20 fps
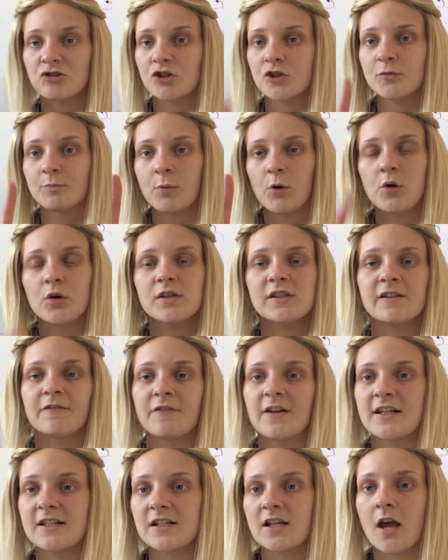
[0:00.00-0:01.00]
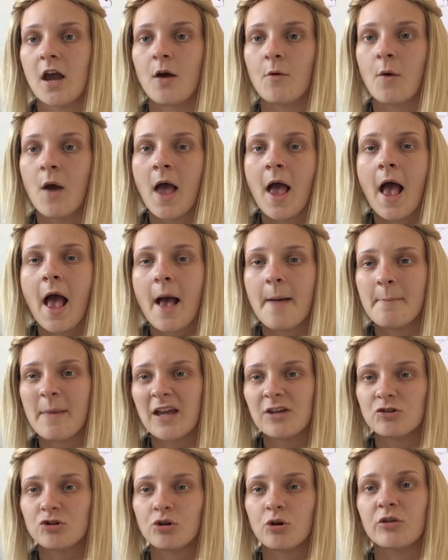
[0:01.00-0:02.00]
just pause the video and
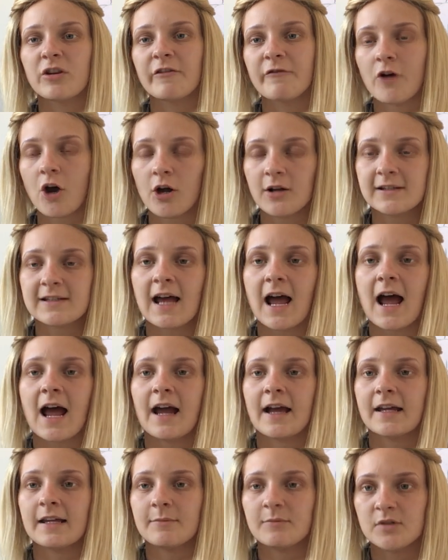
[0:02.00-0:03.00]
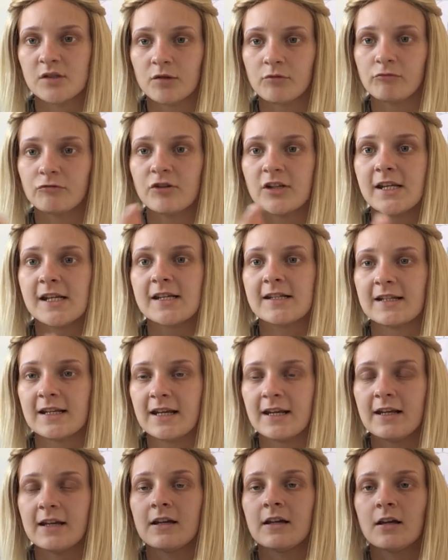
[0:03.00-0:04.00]
make sure they've got time to read
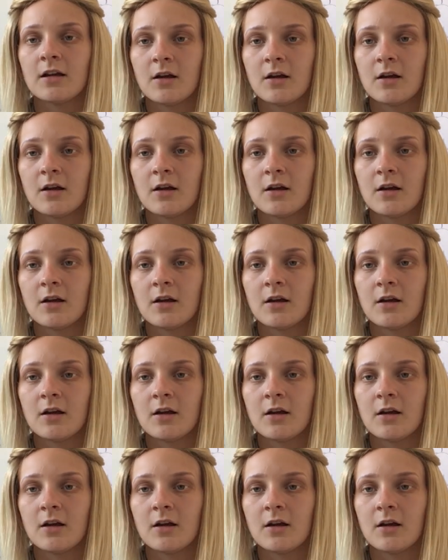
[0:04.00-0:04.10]
it